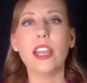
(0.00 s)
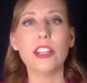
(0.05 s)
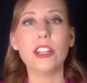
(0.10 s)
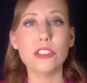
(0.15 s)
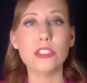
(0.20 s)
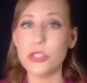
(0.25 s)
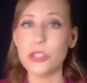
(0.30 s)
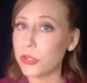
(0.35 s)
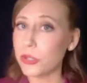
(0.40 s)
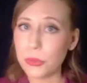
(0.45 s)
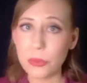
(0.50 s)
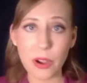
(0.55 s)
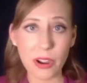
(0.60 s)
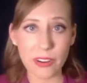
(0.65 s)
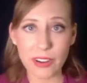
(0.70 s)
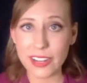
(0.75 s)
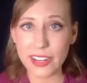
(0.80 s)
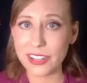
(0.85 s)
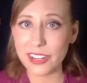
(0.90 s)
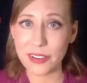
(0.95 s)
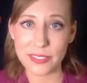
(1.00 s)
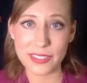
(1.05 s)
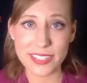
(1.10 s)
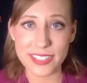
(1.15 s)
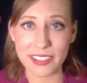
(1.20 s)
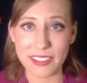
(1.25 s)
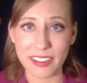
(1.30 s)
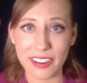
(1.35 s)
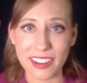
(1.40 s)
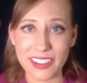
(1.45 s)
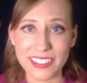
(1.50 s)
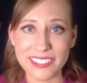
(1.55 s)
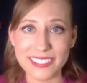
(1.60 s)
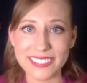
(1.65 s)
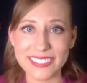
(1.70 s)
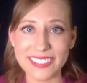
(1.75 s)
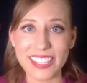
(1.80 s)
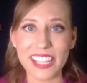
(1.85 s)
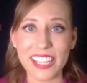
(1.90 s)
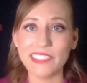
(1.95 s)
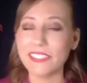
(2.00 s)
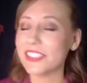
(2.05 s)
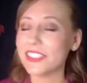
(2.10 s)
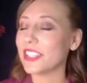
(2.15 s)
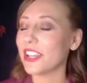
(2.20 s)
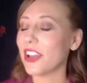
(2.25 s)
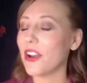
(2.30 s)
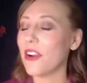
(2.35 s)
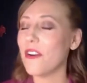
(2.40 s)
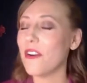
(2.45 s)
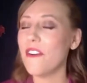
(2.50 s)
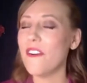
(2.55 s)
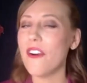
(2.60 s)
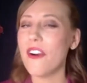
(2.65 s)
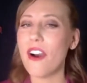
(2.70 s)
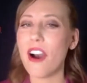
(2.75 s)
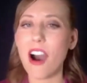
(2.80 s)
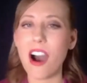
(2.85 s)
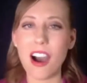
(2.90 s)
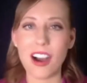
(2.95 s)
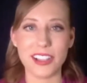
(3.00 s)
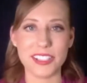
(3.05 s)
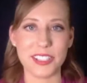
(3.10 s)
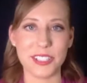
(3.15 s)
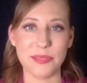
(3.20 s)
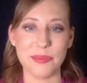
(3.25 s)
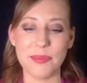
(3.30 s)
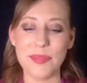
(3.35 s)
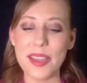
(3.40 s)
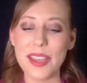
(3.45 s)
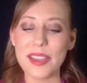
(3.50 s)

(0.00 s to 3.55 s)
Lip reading: do you already know the secret? If so, awesome.